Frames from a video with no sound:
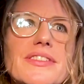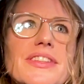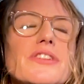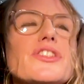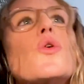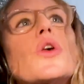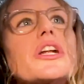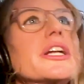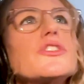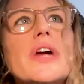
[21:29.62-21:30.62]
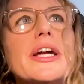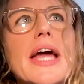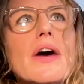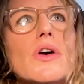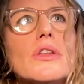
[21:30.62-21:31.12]
There's an ordinance right
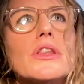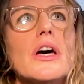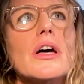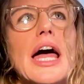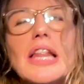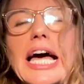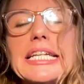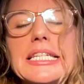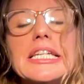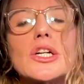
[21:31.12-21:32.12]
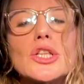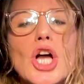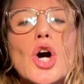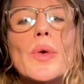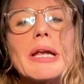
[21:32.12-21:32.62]
now called the LID or
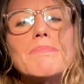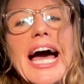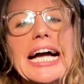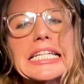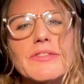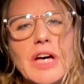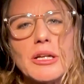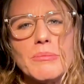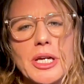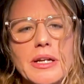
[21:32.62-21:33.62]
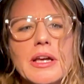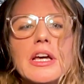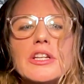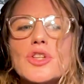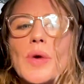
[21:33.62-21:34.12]
low impact development.
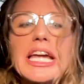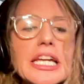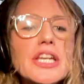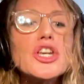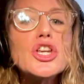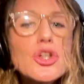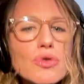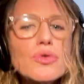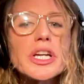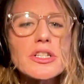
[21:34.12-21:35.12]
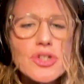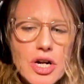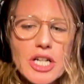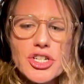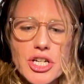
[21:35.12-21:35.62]
So any new
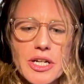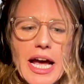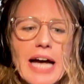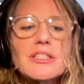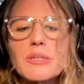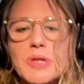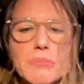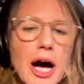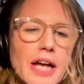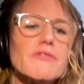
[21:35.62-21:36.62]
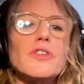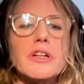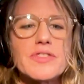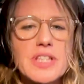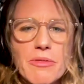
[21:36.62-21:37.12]
construction has to be mindful
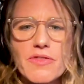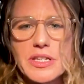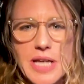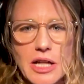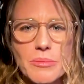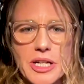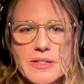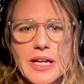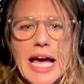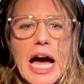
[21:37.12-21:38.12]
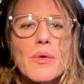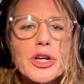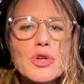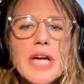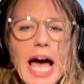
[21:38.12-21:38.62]
of some of these elements. Like how are
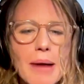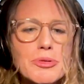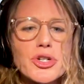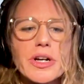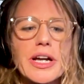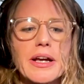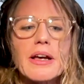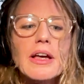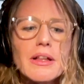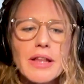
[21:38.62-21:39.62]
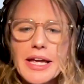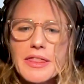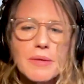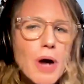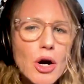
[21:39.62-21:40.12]
you capturing like
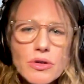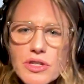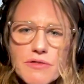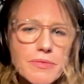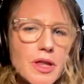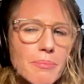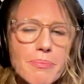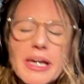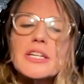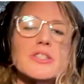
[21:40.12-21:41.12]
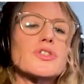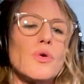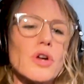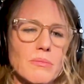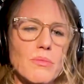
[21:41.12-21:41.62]
the biggest
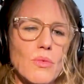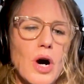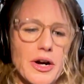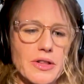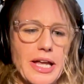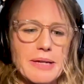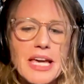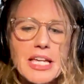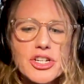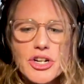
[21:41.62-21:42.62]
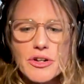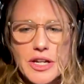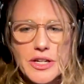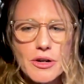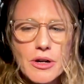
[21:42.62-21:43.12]
storm water, like making sure
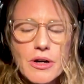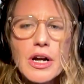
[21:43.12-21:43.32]
that you're